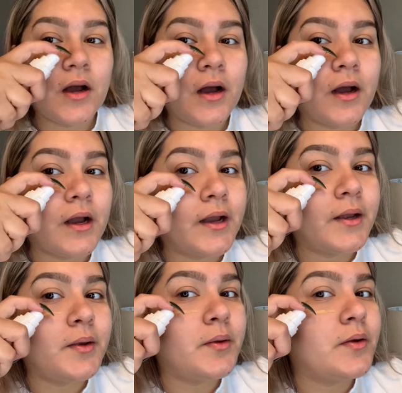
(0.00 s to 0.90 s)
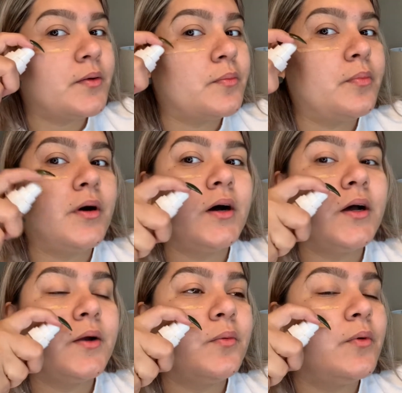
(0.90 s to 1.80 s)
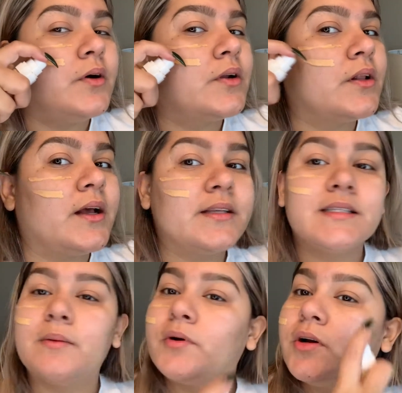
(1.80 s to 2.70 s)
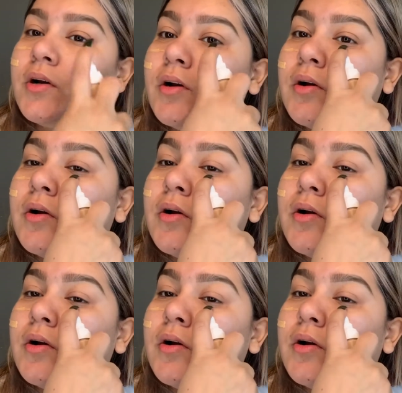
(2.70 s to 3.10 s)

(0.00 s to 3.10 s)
I bought one last summer.